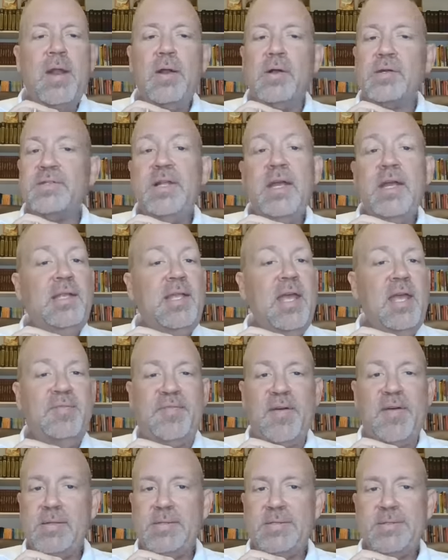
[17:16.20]
Raiders need
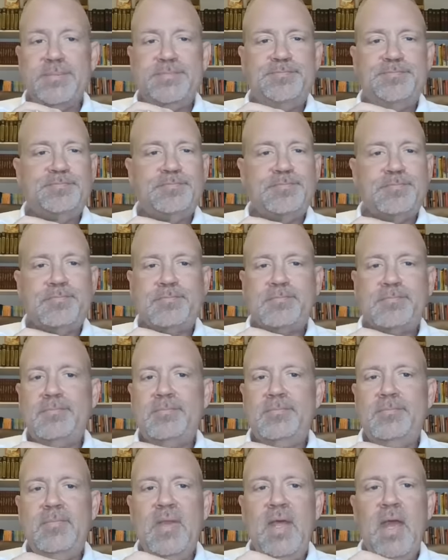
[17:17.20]
defense.
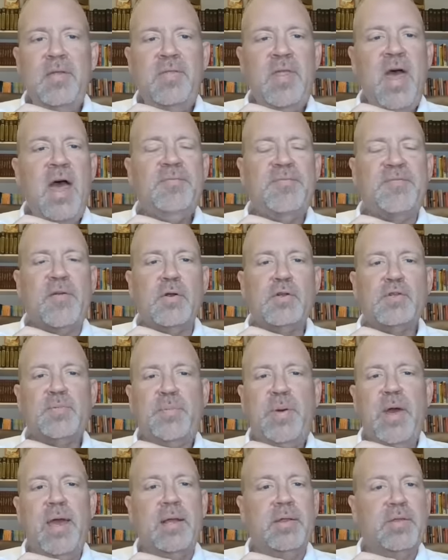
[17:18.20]
And that
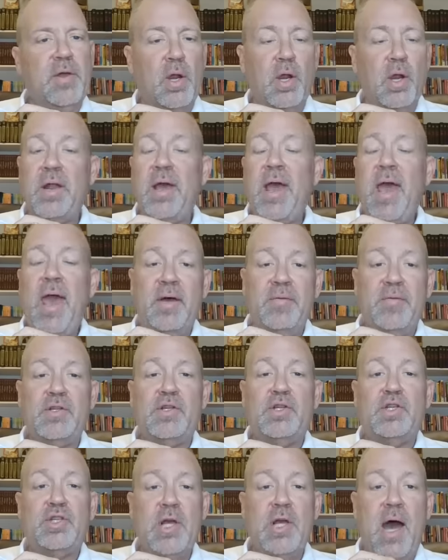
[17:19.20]
first pick, they're going to have
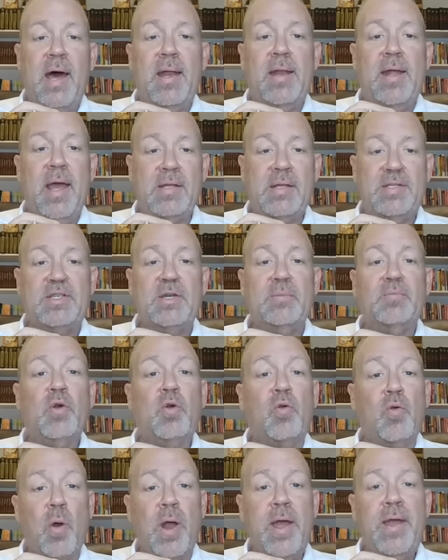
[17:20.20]
a shot at
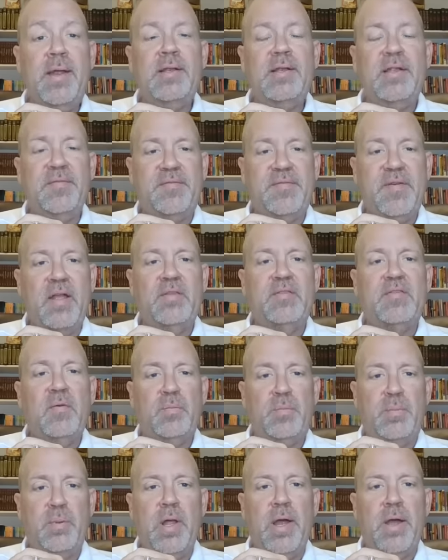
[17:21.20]
some great
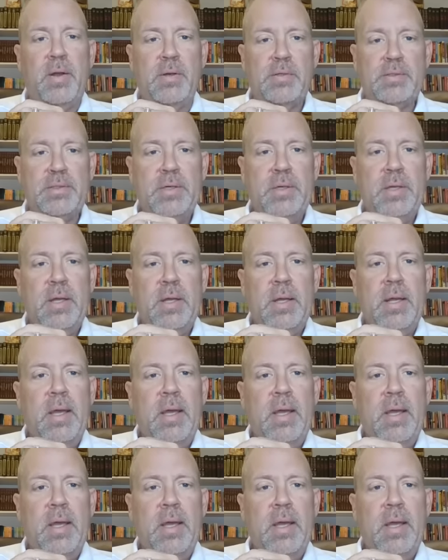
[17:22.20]
defensive players.